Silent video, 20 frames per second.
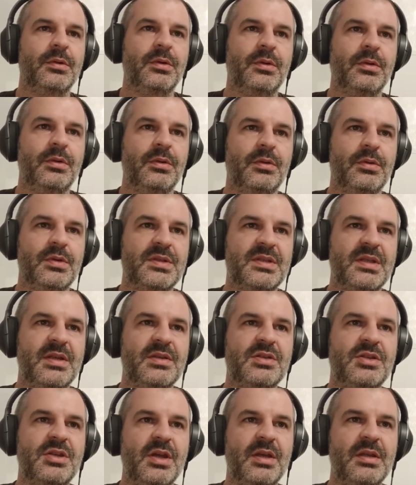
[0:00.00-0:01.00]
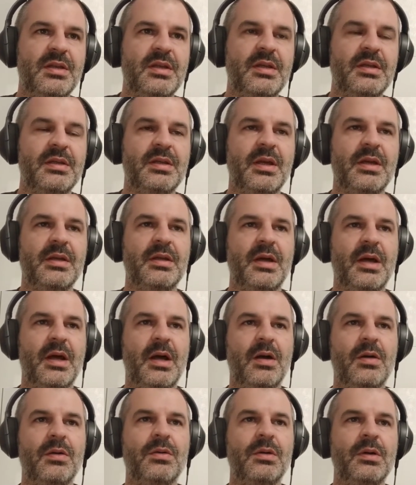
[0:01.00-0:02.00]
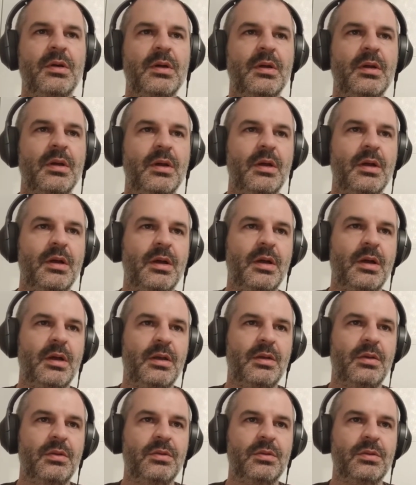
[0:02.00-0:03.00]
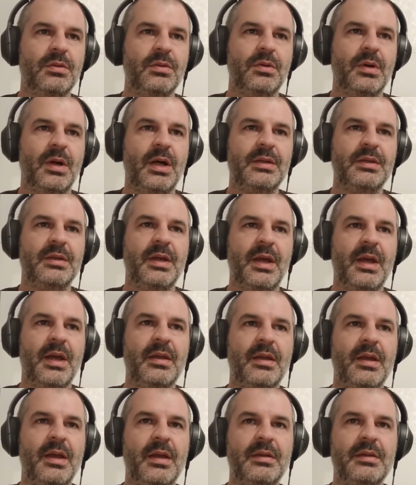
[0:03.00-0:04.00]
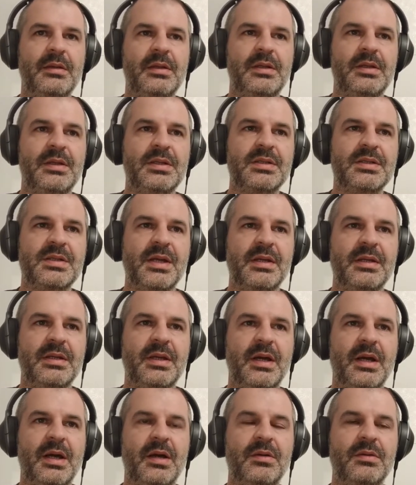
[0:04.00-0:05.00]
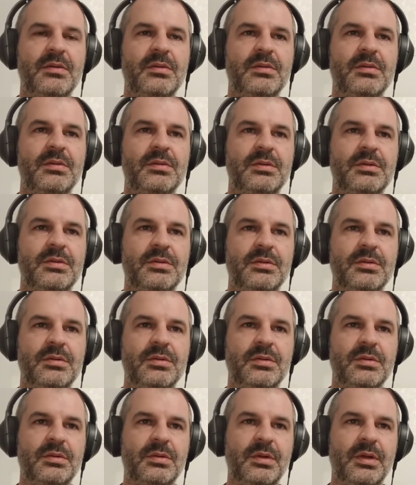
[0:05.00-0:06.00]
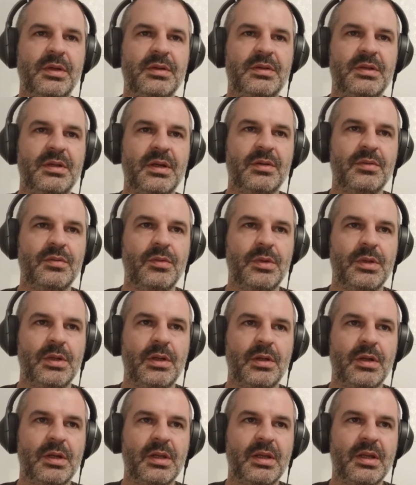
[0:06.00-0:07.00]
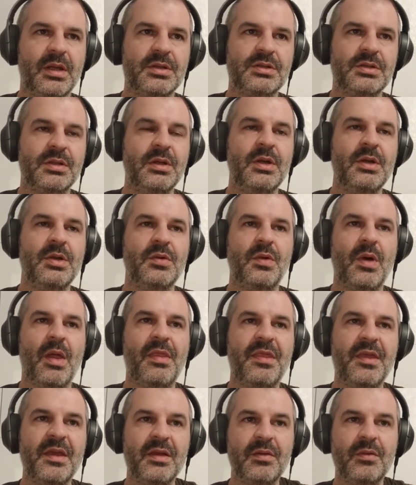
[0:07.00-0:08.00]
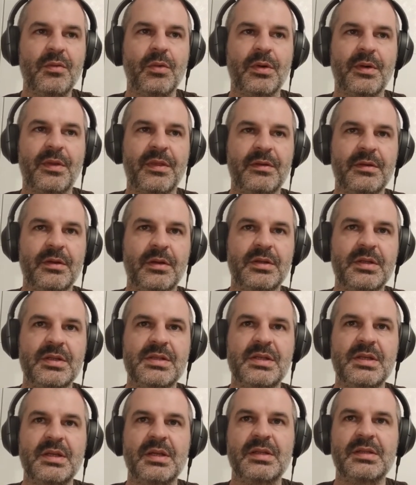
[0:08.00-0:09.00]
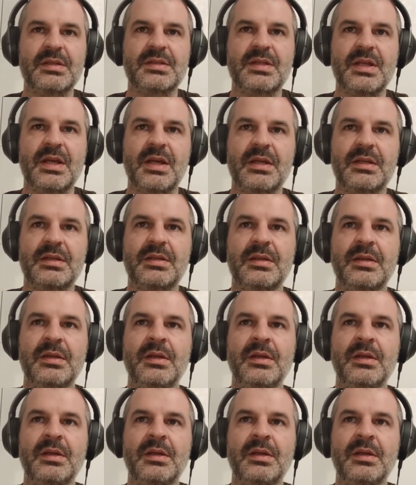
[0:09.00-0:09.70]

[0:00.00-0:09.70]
instantiate it, and how you add handlers, and how to interact with the local cache. One thing worth noticing is that